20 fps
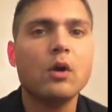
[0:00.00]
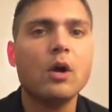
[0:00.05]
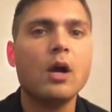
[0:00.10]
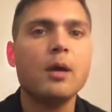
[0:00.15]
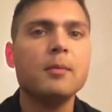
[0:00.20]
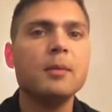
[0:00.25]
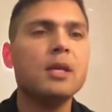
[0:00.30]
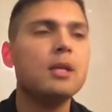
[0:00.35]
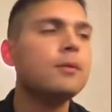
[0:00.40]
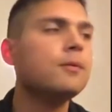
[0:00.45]
I
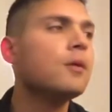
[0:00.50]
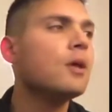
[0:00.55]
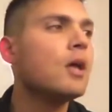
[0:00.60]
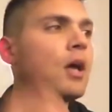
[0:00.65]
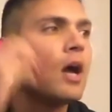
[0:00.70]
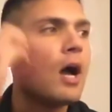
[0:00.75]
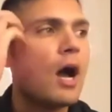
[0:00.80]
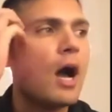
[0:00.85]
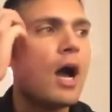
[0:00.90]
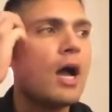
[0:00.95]
mean,
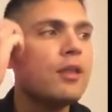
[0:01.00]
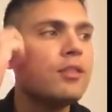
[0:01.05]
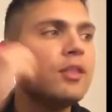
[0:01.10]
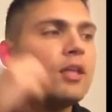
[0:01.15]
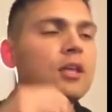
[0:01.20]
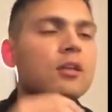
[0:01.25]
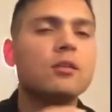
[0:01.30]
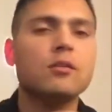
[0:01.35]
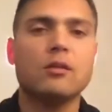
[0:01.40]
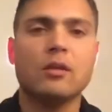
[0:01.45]
I
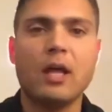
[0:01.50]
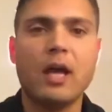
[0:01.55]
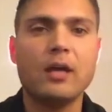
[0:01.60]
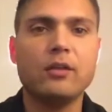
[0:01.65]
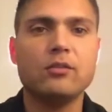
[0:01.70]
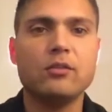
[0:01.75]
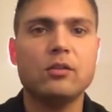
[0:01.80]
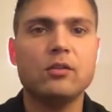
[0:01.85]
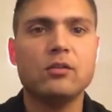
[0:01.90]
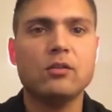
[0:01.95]
think
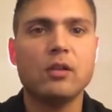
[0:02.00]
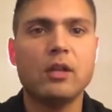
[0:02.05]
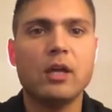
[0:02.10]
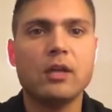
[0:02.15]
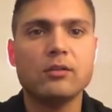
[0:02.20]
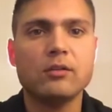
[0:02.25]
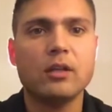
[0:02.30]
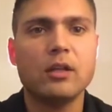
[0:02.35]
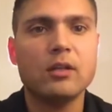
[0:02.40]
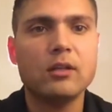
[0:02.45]
last this is the
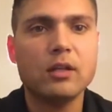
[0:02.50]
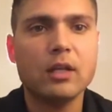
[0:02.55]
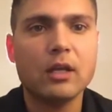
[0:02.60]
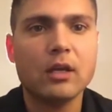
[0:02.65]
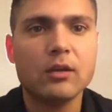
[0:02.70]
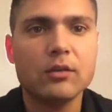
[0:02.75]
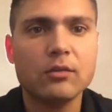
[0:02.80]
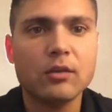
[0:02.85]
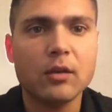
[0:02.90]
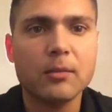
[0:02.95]
last thing I'll
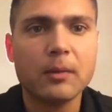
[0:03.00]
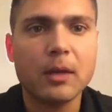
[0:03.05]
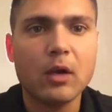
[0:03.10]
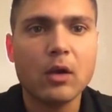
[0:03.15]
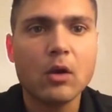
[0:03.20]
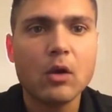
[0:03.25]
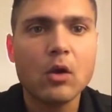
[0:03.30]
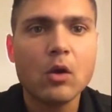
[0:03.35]
talk about.